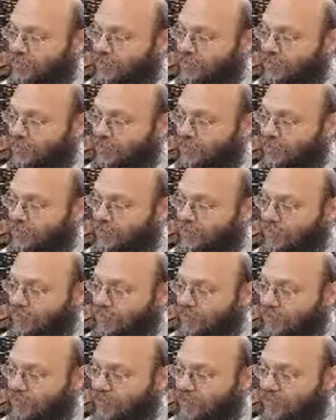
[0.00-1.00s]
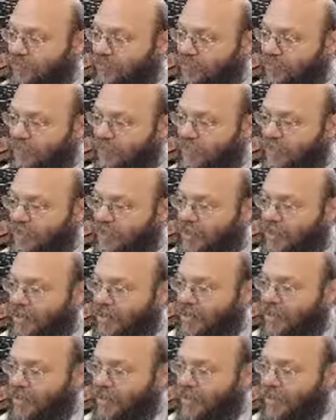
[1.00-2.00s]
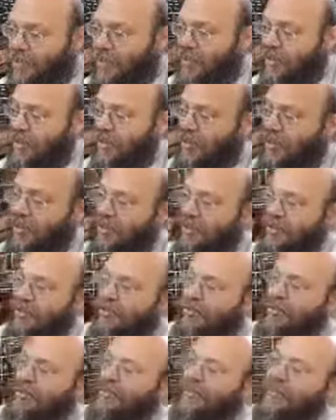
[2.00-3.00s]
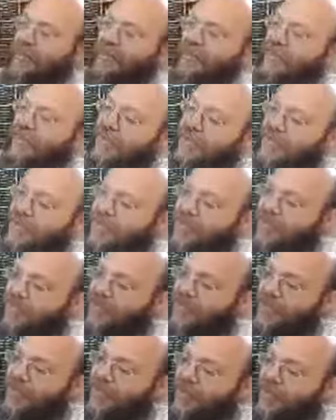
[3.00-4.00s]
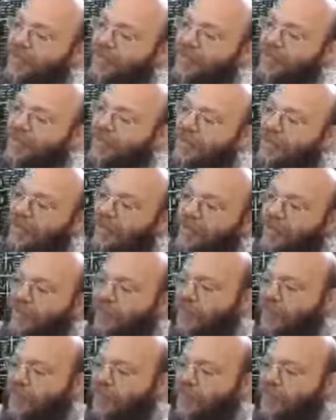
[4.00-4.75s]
(silence)